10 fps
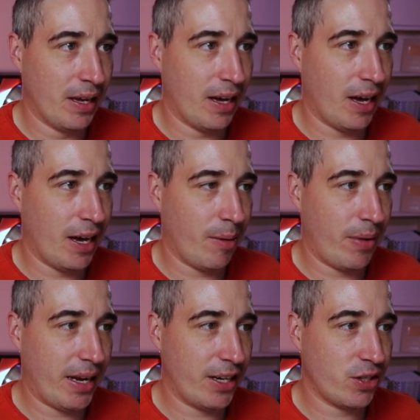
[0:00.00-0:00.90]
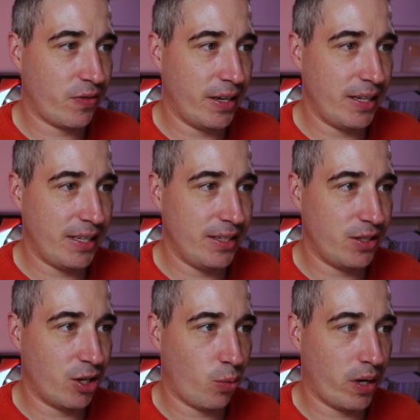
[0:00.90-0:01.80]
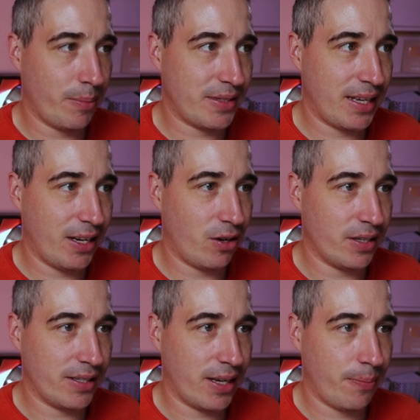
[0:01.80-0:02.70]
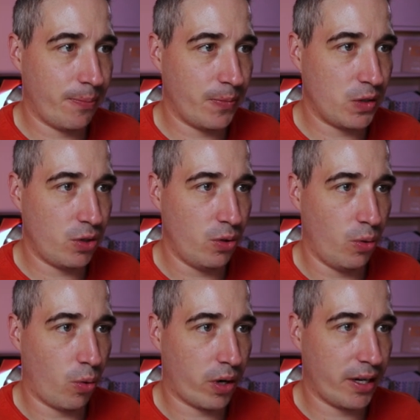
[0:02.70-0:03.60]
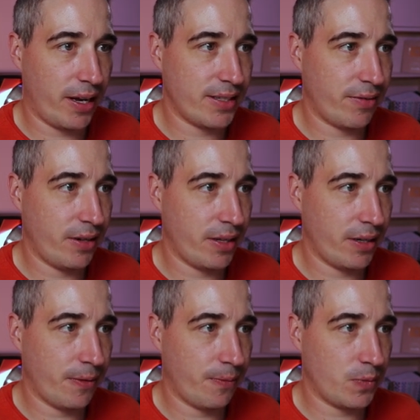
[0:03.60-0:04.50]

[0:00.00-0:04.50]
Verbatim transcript: Um, and I just find it easier when I'm setting all this up to organize everything,